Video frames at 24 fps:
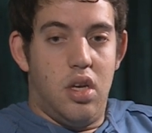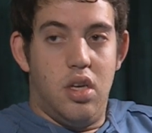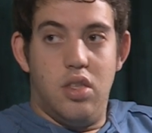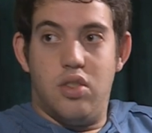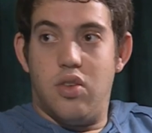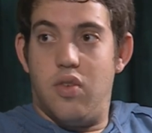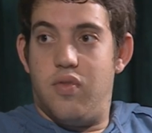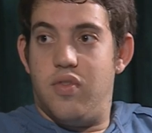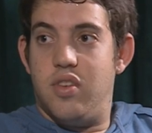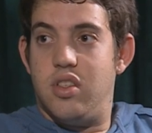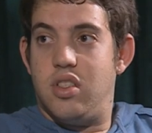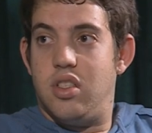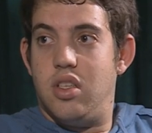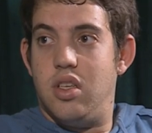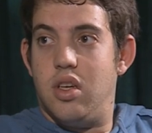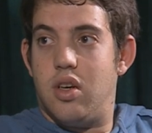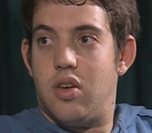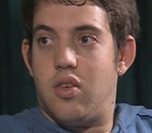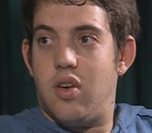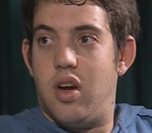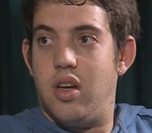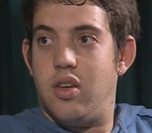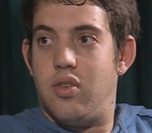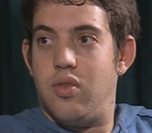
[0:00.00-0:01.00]
He's obviously
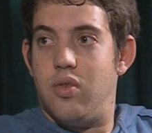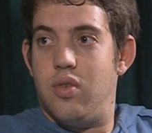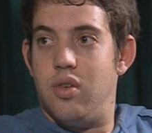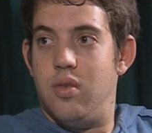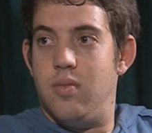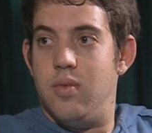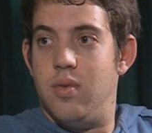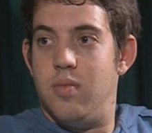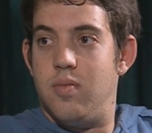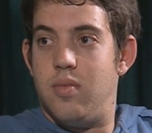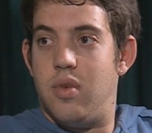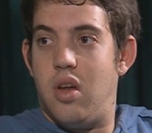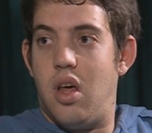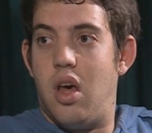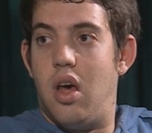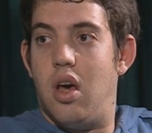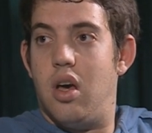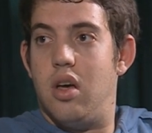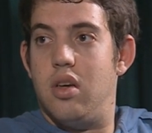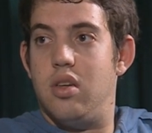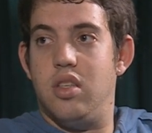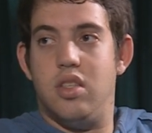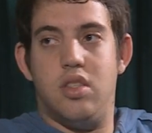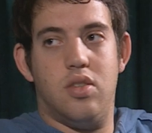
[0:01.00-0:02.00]
a great tournament
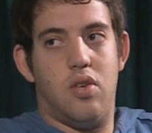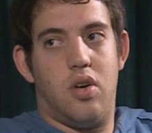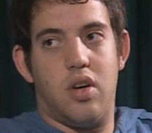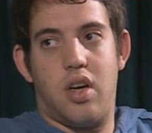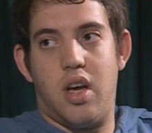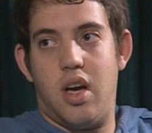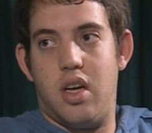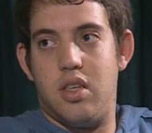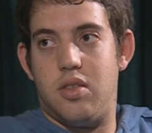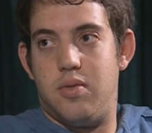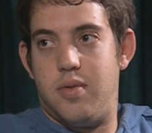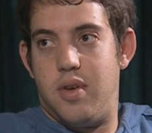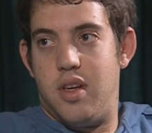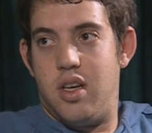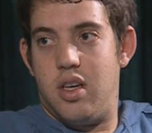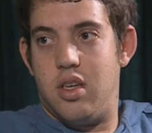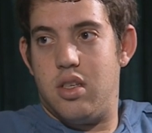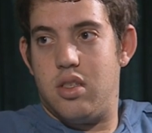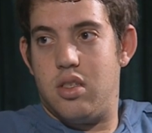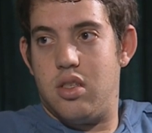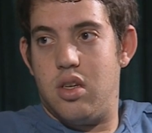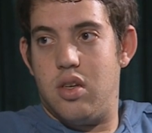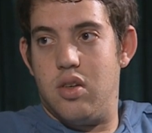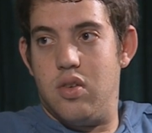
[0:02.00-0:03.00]
player. He's not a cash
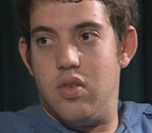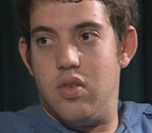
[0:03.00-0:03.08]
player, so